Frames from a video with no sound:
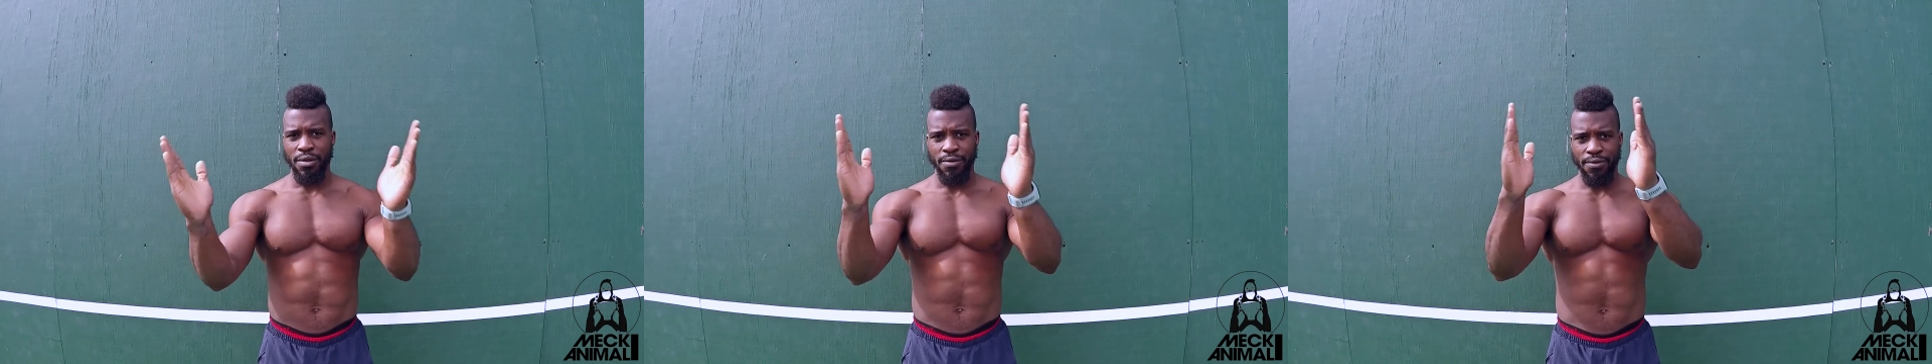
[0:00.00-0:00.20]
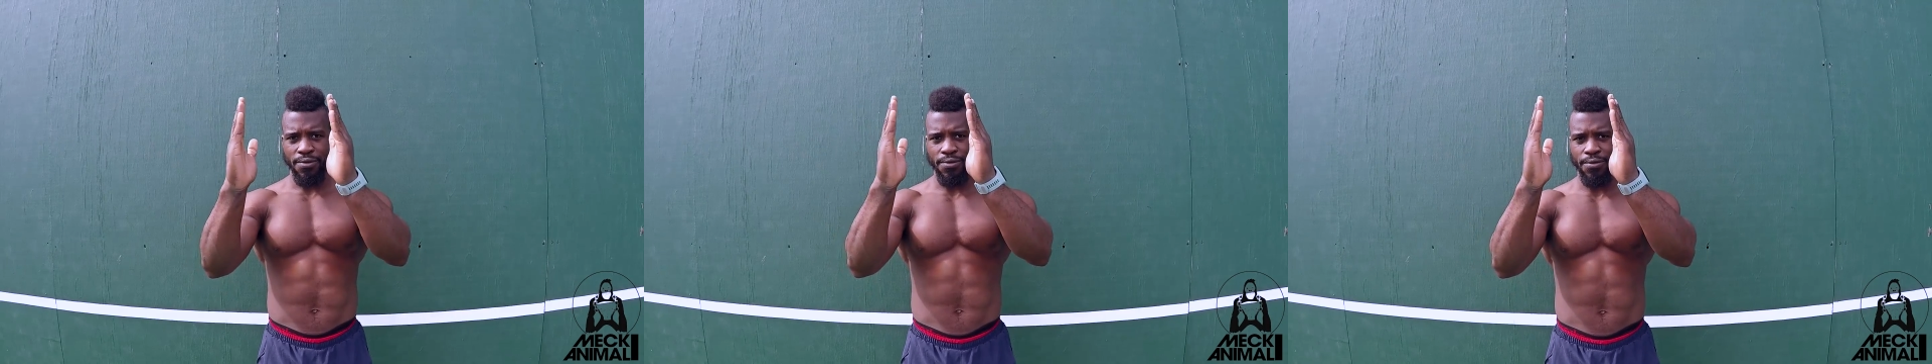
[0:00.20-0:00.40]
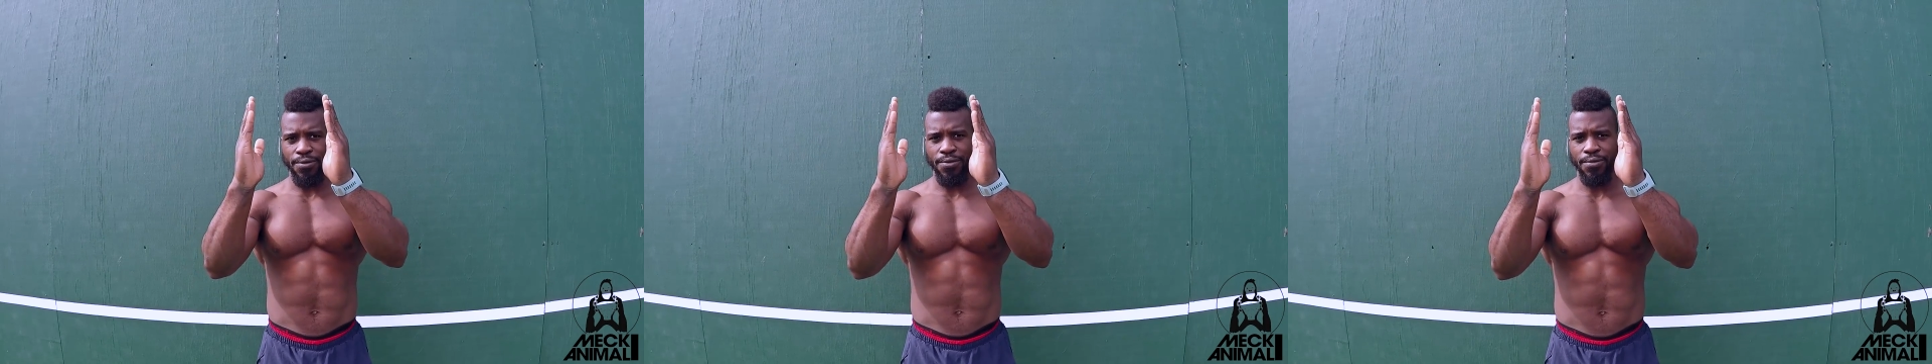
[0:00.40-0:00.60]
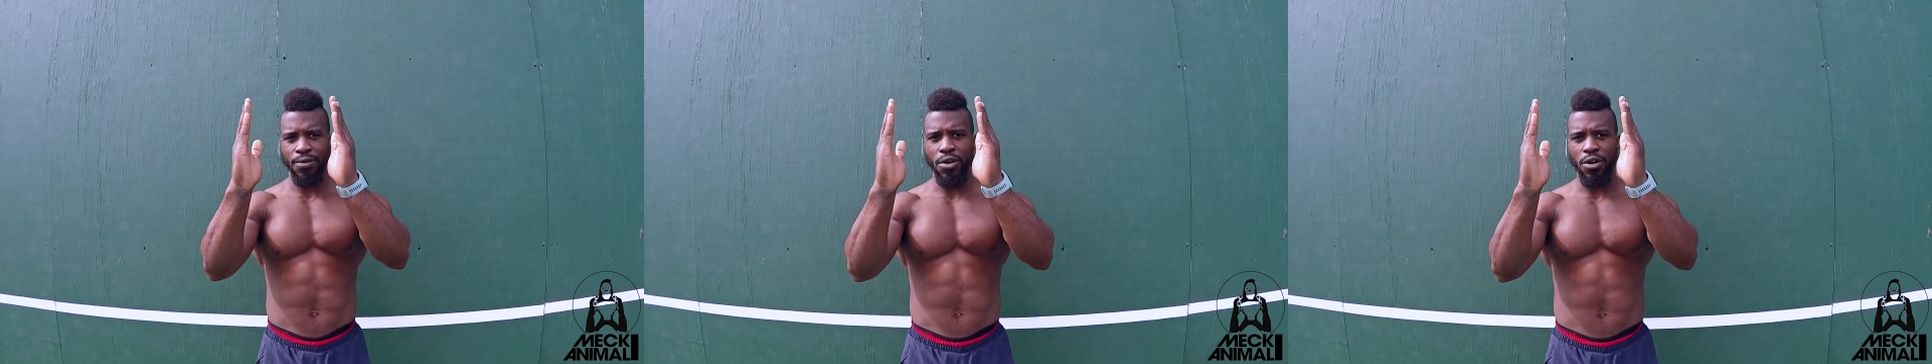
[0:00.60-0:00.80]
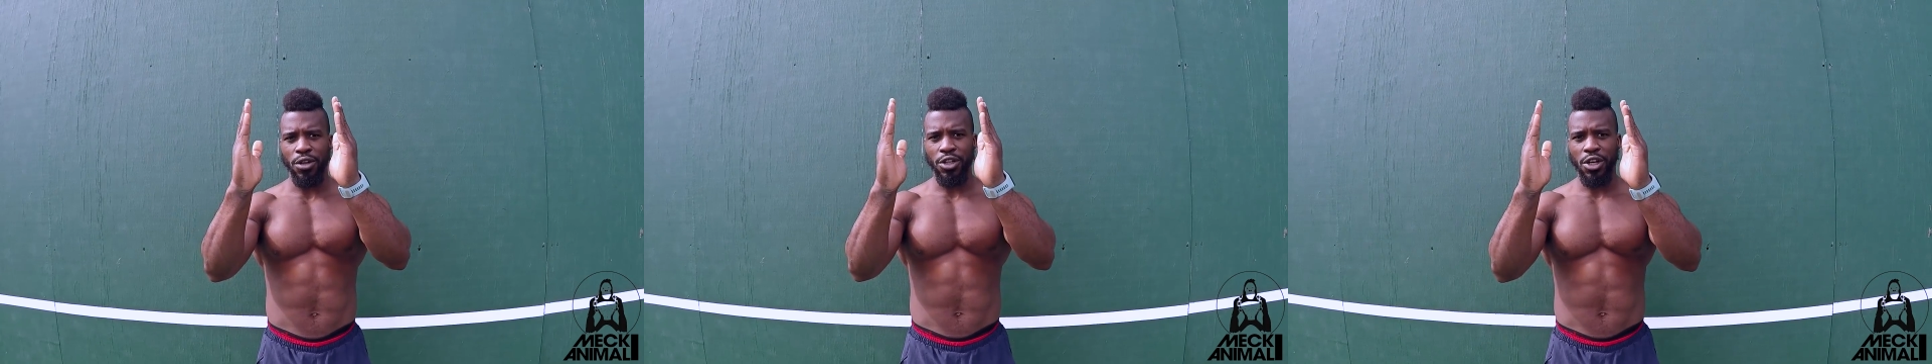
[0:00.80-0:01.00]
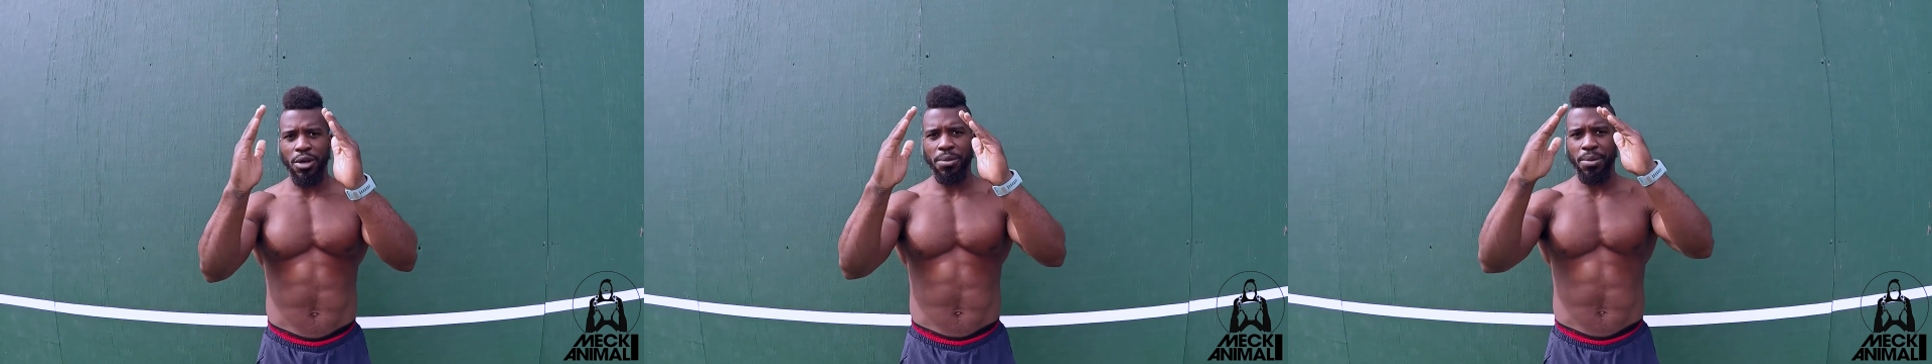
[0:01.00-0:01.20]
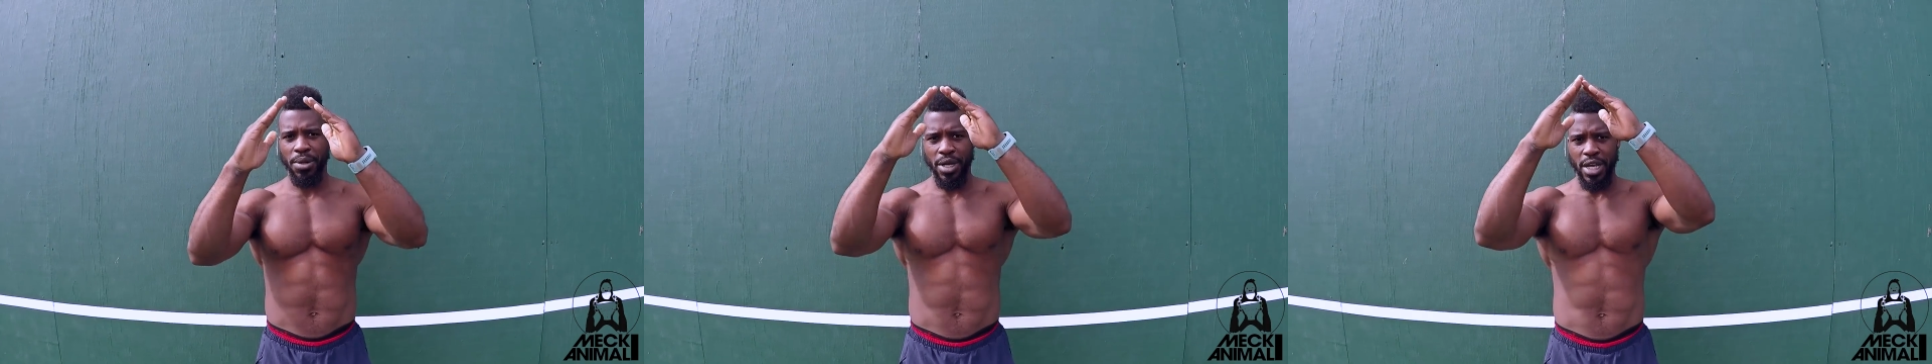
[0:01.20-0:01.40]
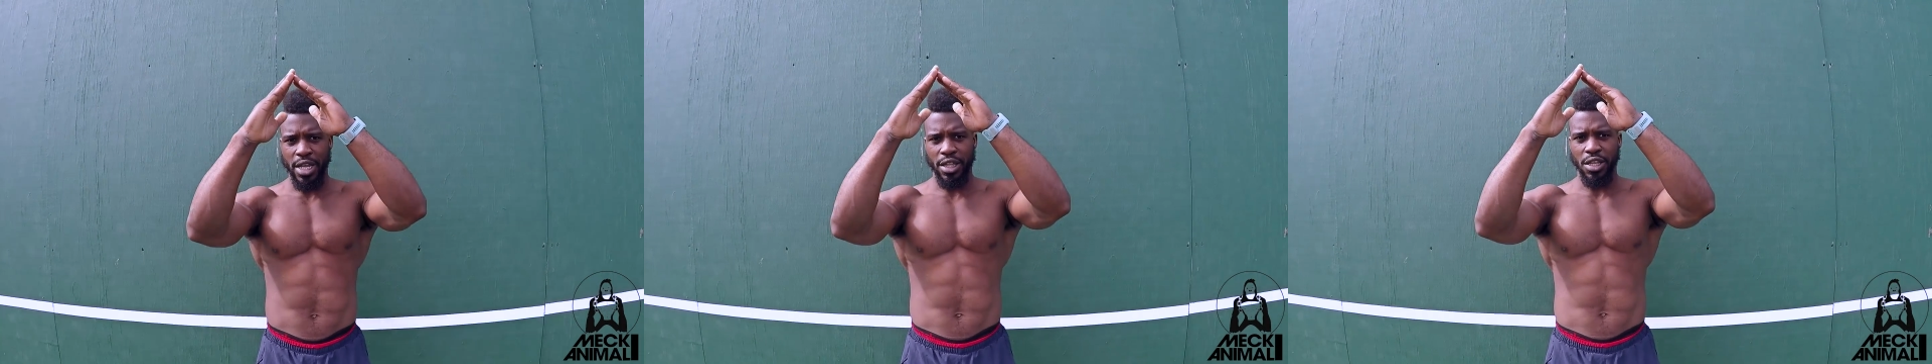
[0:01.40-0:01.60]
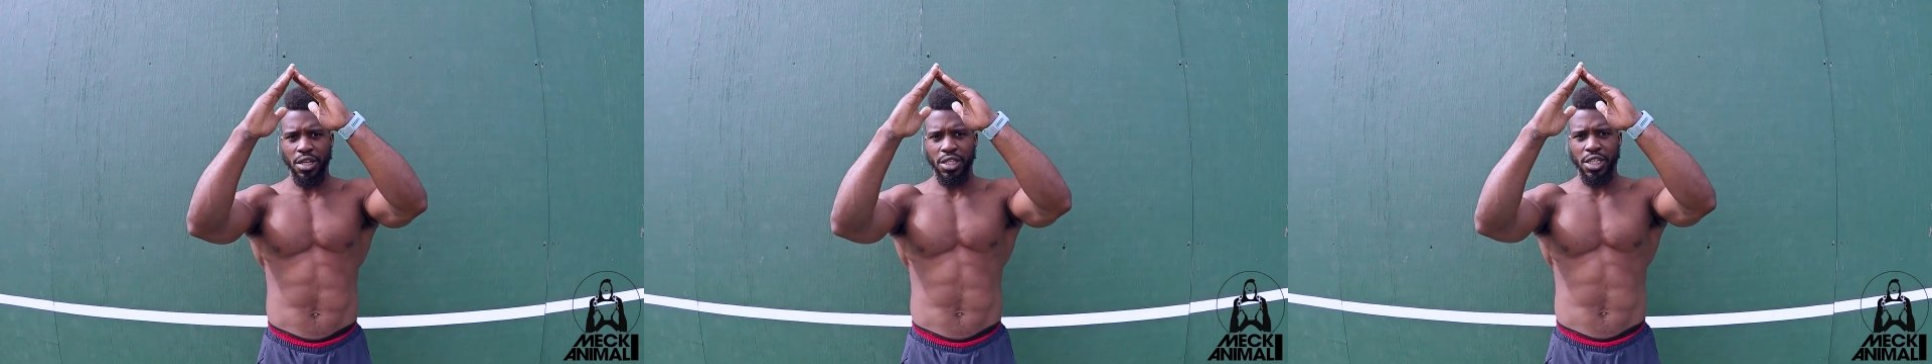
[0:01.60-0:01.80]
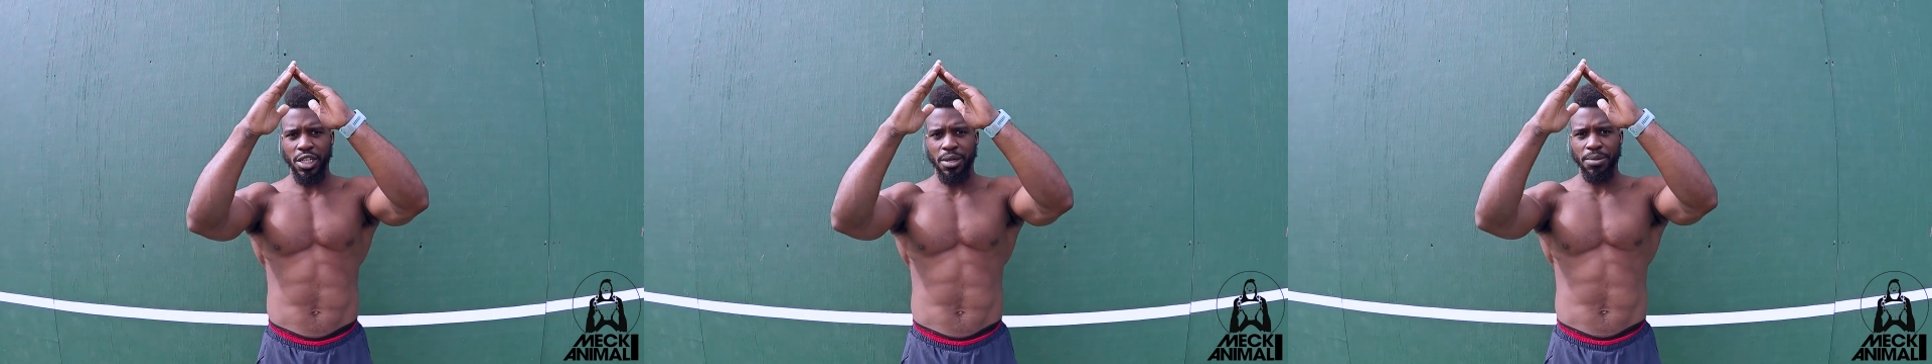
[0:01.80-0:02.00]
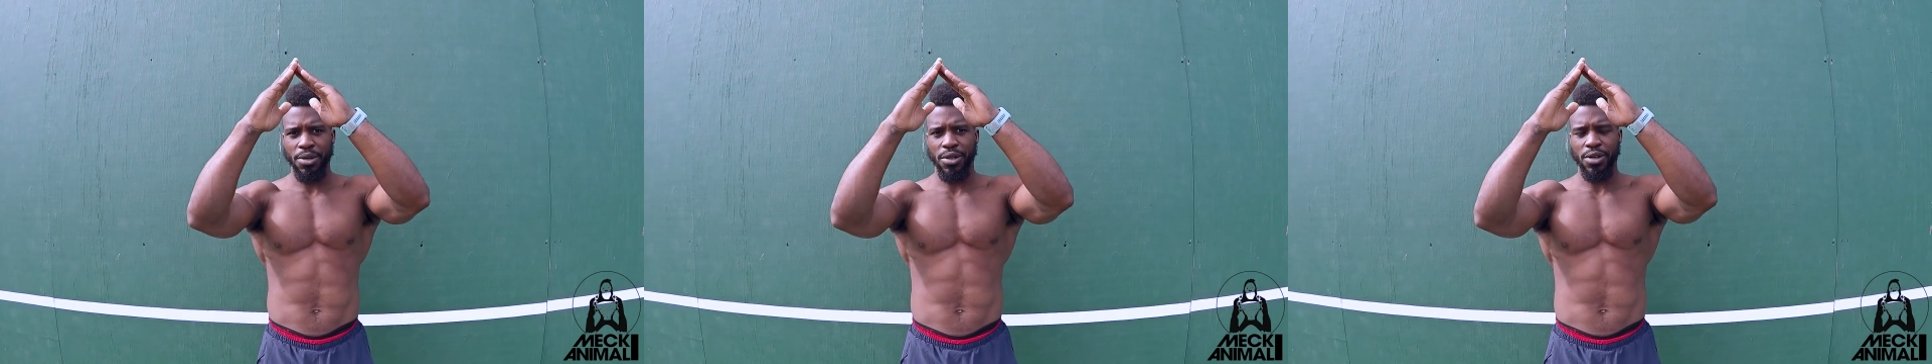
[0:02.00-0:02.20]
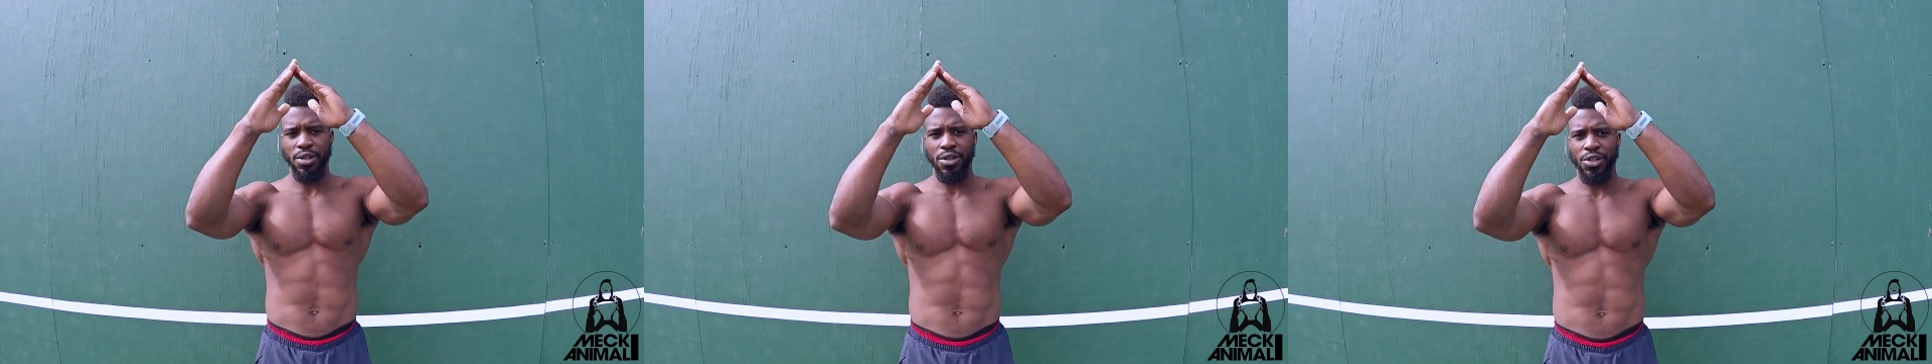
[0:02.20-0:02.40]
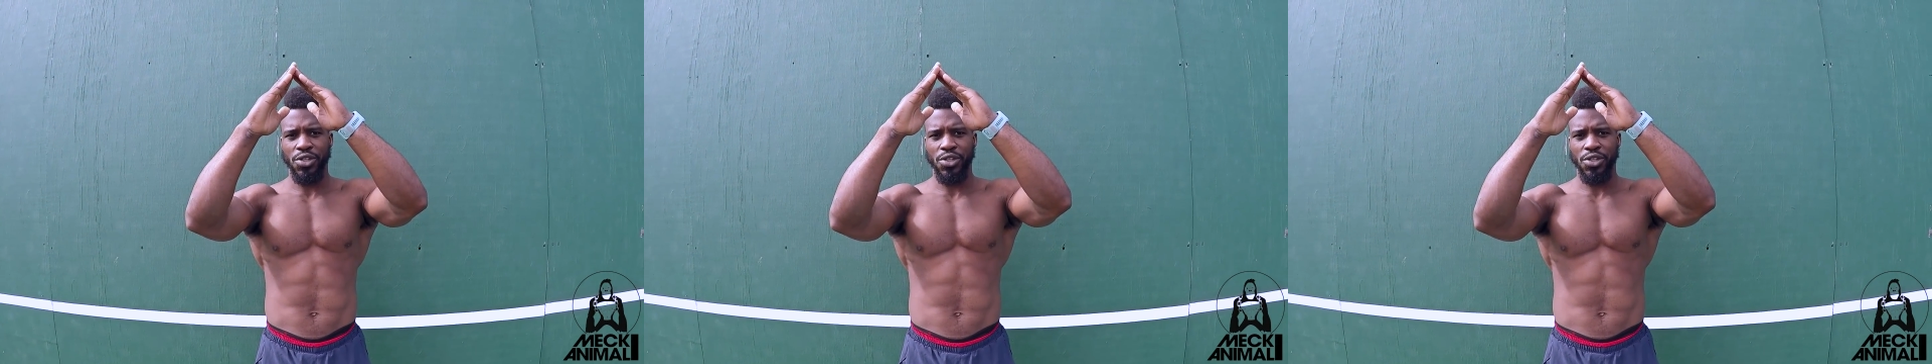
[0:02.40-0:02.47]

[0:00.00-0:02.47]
fold up and touch up the